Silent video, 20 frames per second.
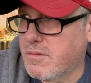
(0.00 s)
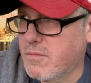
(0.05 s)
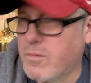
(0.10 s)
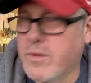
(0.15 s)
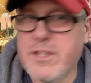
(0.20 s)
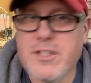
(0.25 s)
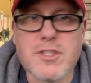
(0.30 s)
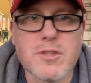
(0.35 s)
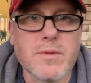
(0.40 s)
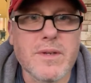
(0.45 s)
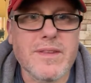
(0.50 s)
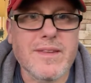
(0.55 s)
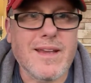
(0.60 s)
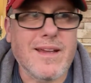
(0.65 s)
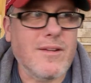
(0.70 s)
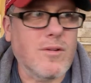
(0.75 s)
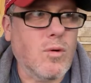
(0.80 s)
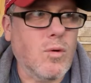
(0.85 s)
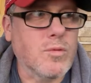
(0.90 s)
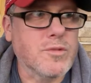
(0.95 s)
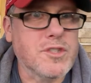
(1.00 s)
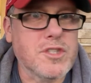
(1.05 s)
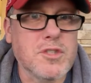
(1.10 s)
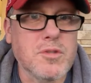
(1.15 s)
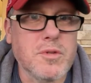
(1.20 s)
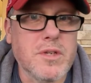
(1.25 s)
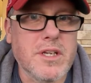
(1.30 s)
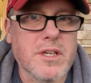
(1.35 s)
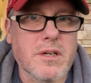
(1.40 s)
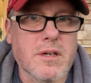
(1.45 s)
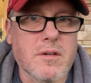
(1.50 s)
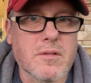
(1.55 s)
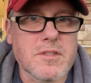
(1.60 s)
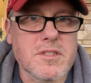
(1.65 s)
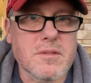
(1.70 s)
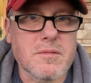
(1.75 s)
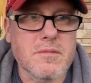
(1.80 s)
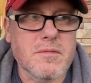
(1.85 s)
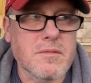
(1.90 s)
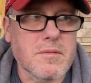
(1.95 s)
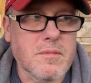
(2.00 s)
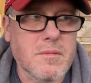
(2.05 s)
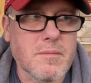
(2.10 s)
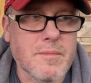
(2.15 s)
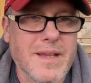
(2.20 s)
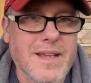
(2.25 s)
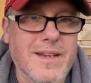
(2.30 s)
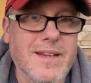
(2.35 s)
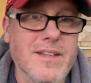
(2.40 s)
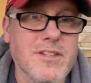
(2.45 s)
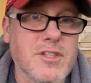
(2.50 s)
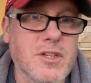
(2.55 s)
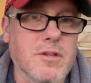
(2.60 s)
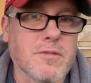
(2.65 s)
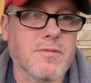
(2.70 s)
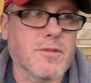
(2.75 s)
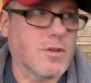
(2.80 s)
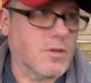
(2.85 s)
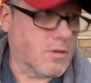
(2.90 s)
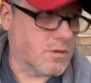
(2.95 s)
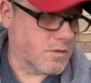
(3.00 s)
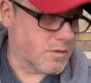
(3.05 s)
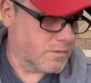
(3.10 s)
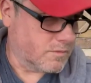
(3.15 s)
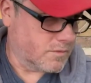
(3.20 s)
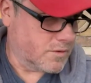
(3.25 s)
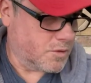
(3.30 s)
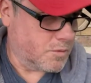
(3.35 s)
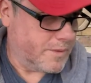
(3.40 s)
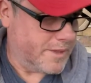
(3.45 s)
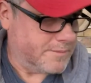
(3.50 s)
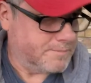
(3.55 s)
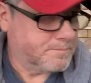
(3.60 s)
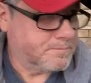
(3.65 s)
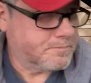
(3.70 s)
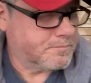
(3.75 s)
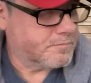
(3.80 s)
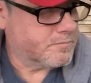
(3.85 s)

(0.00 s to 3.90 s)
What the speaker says: redoing that whole studio to make it easier for her a little bit.